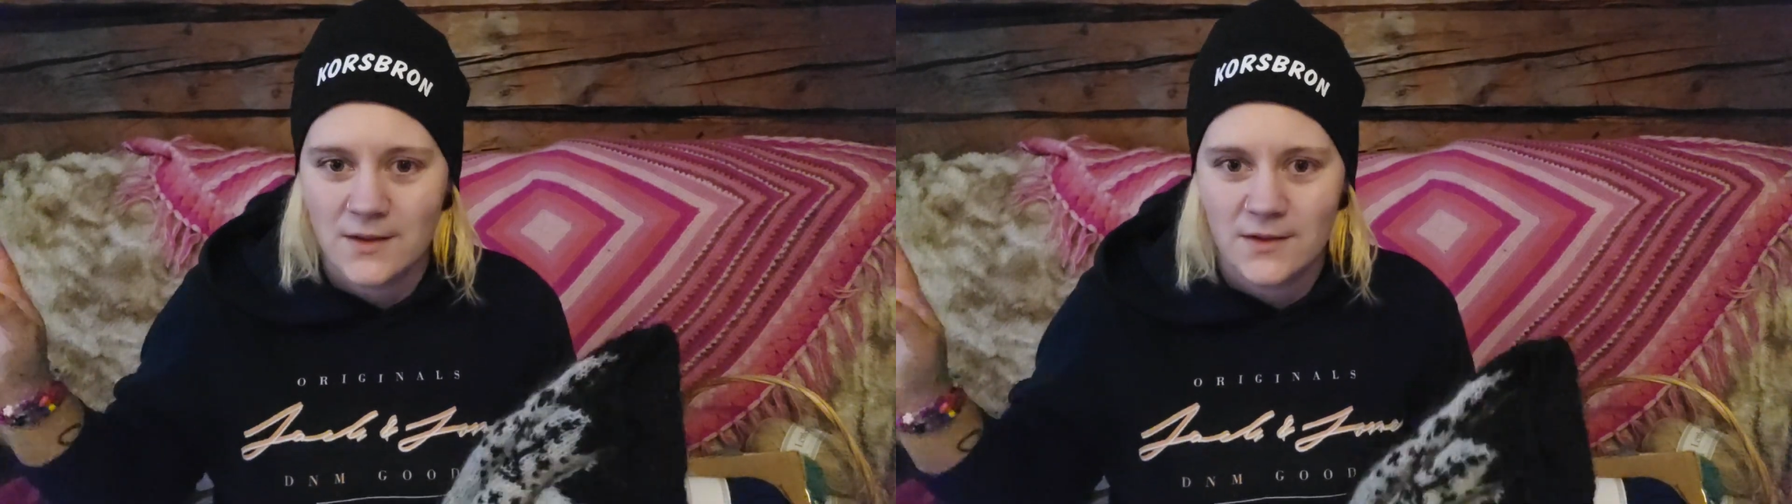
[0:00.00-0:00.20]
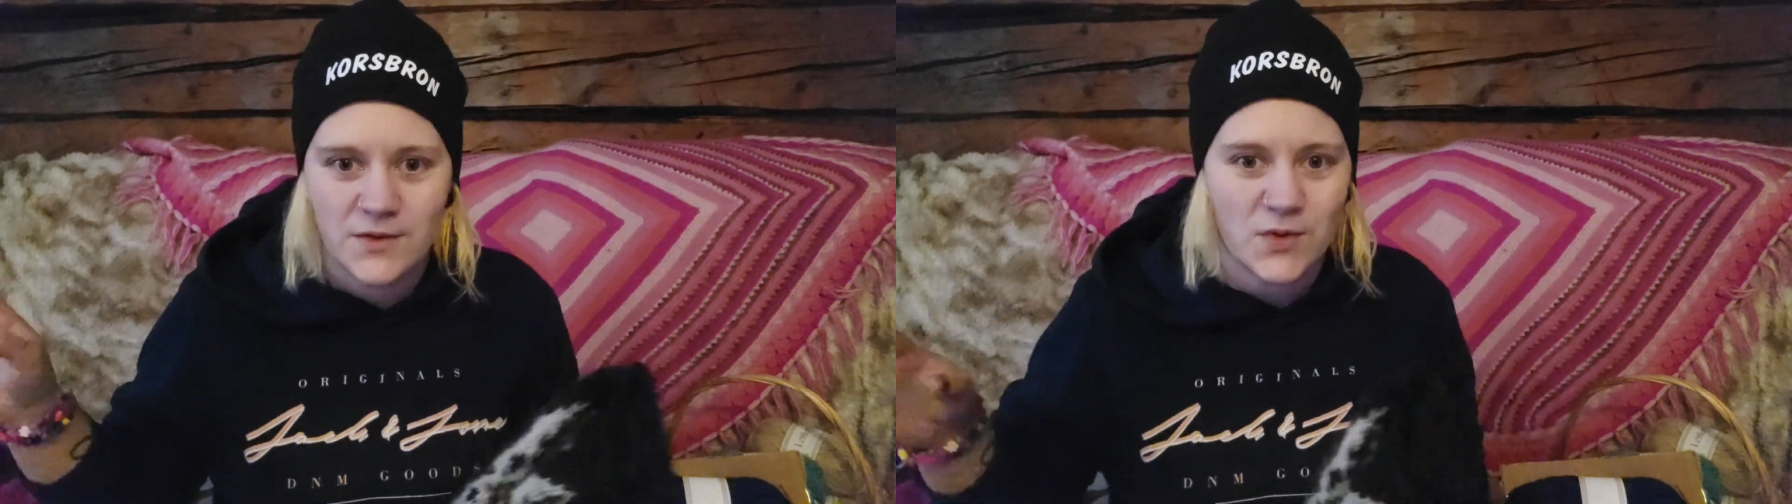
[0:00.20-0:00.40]

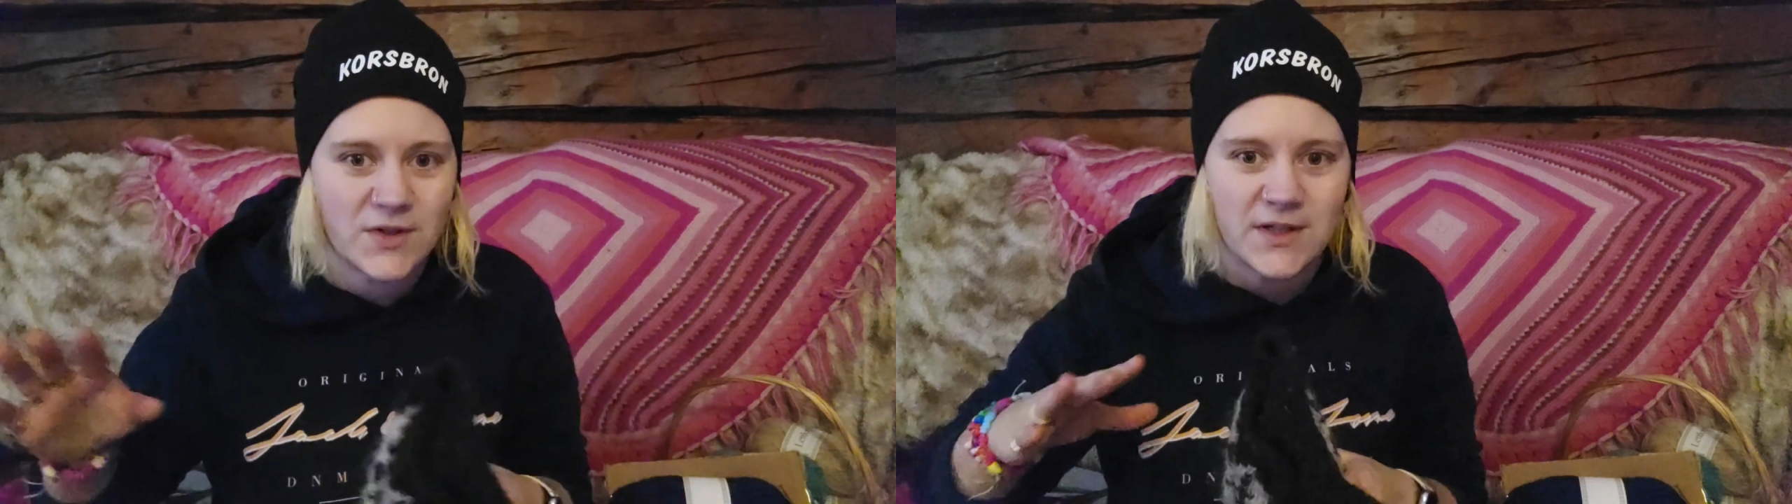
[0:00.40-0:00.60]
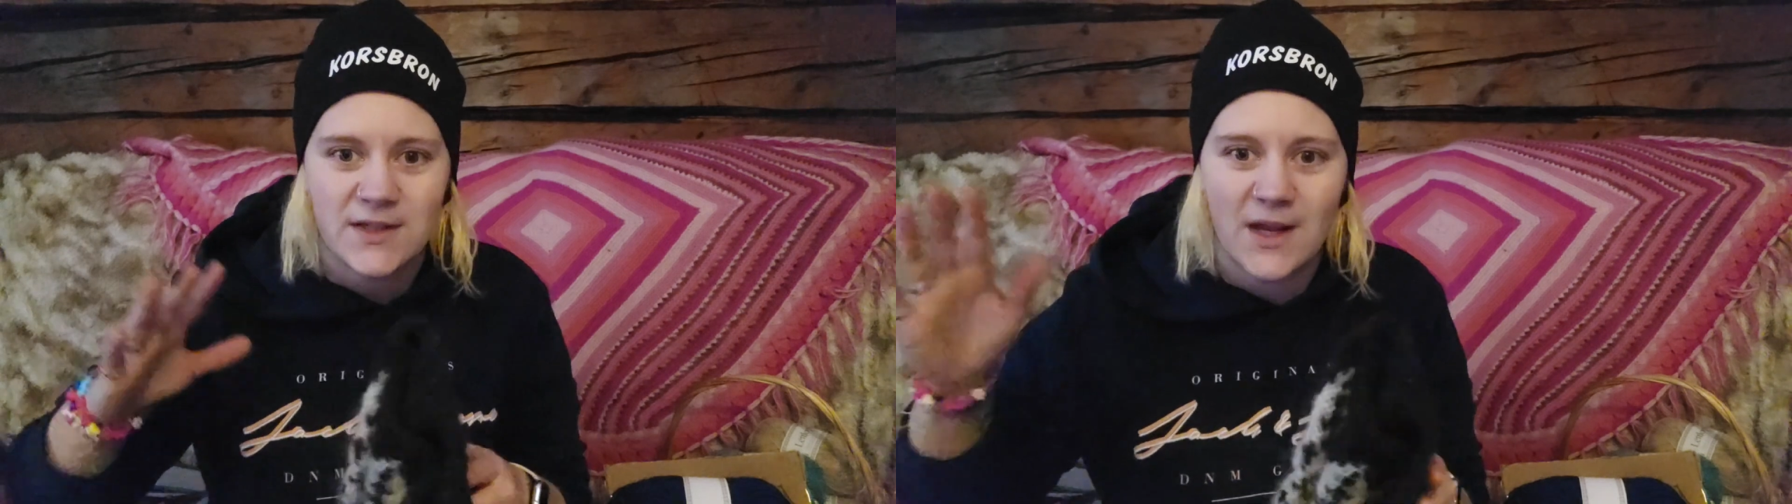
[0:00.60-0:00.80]

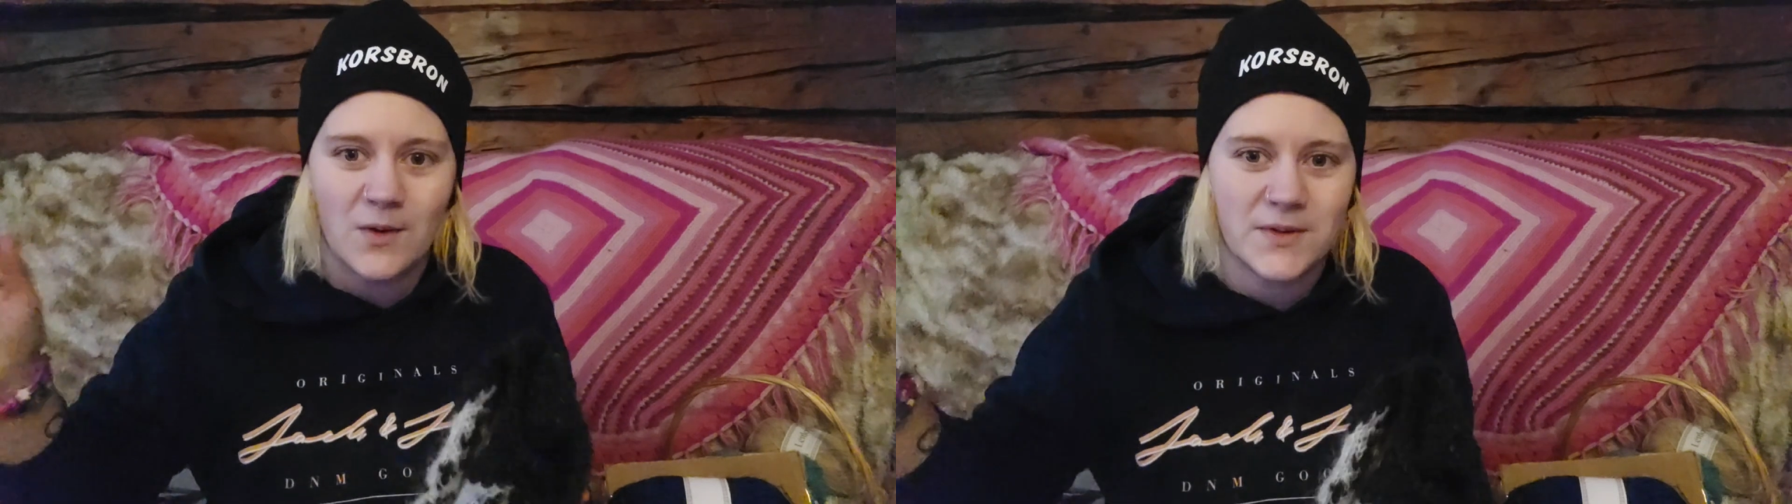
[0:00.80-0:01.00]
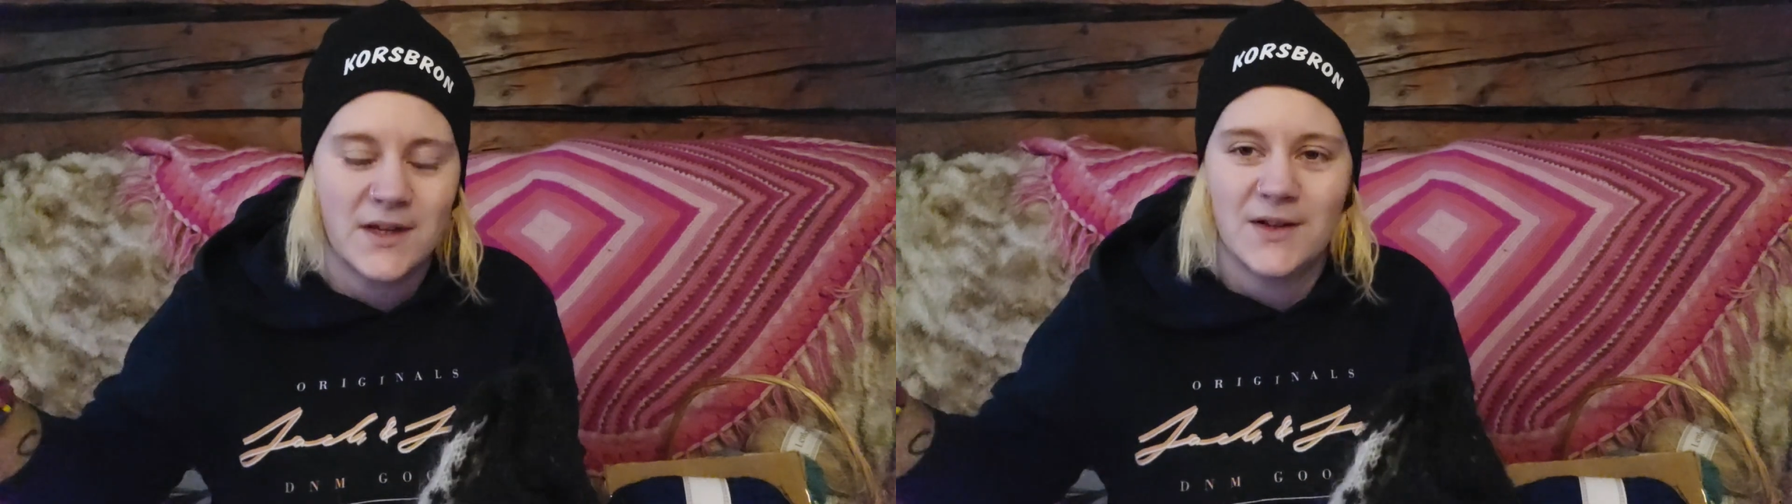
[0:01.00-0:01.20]
sources out there